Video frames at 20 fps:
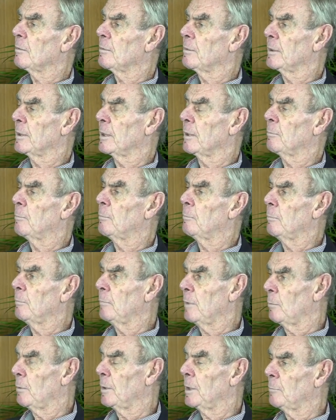for the,
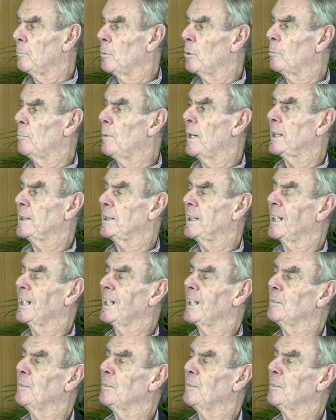one of the more basic